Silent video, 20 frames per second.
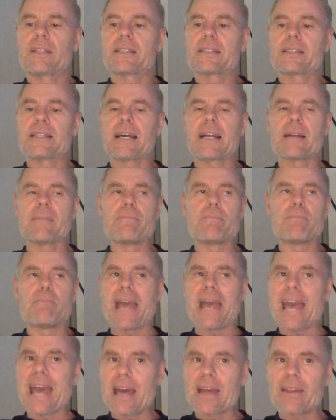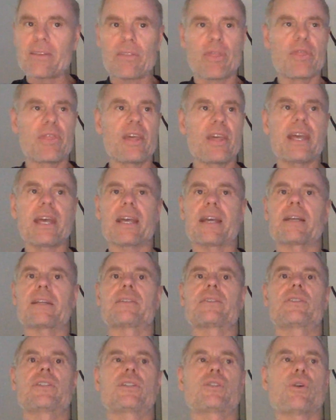a bad
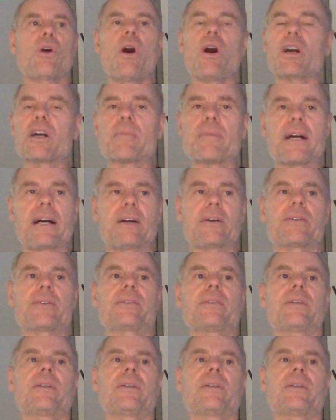thing to talk about.